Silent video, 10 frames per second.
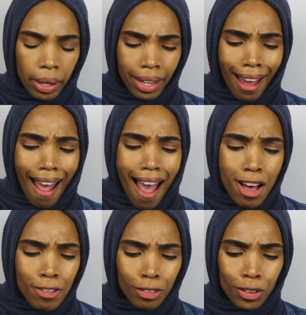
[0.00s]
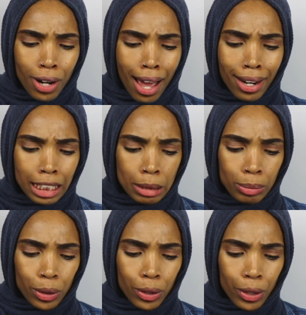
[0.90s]
But yeah, I have Quran
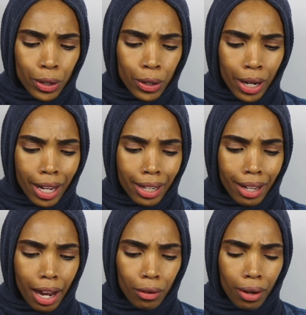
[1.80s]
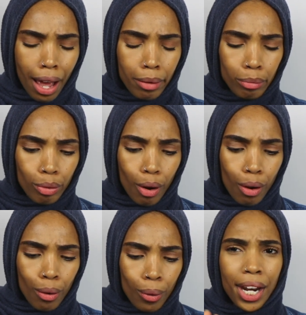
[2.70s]
Explorer and like Quran Pro.